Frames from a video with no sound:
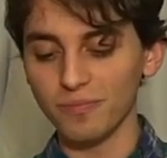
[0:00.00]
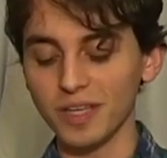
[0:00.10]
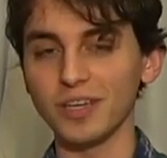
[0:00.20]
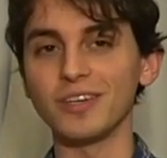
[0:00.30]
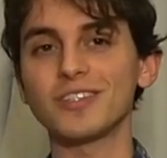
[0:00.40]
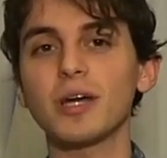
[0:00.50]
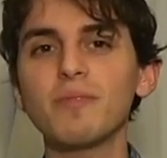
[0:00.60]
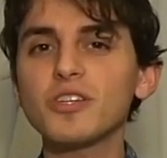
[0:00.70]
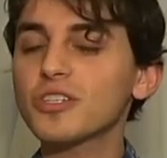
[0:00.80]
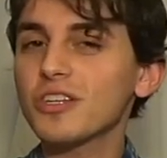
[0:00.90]
is
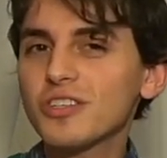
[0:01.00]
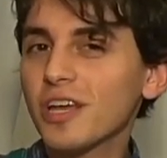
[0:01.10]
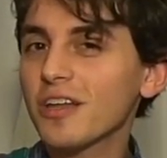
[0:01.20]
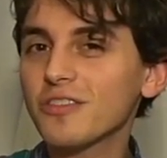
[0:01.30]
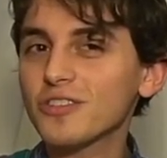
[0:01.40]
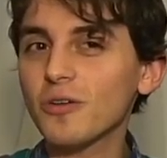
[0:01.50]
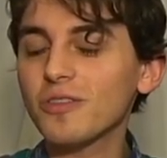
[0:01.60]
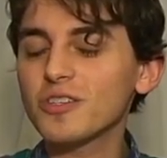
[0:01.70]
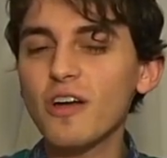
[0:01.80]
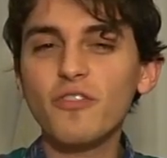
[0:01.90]
I'm just gonna kind of start
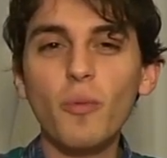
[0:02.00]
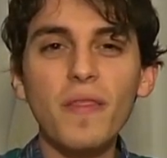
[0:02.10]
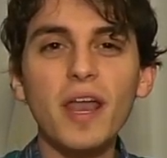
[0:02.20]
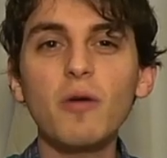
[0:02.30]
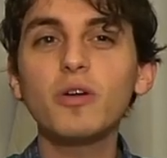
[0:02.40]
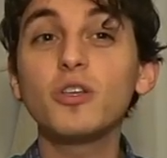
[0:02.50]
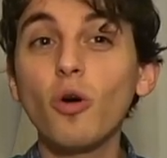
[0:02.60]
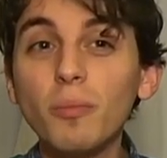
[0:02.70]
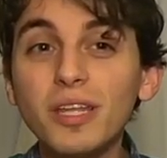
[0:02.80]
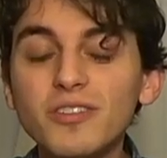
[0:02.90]
things off the way that I would
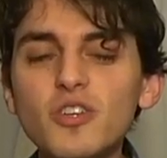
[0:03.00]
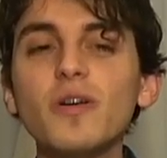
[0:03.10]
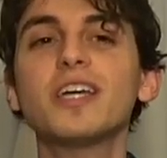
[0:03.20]
normally do,